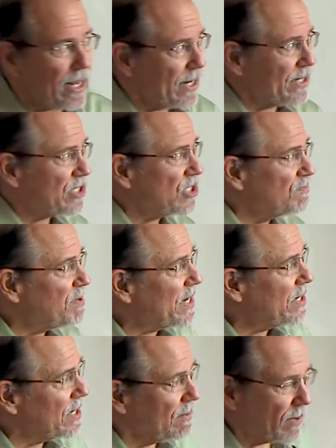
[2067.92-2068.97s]
is
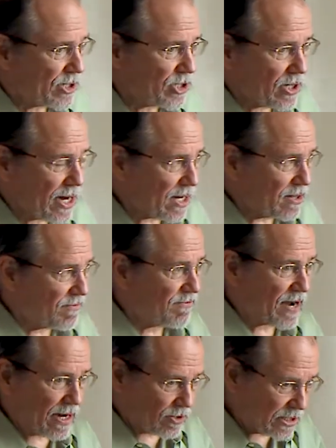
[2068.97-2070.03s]
spinning, much like the
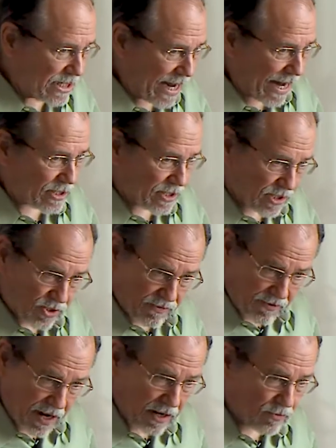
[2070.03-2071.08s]
phyllotaxis you
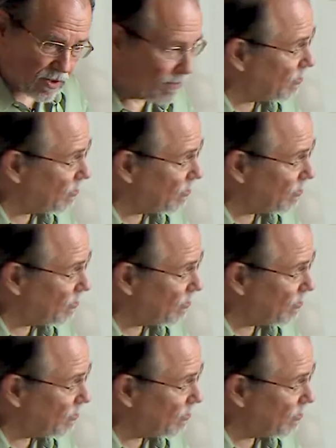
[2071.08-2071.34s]
find with the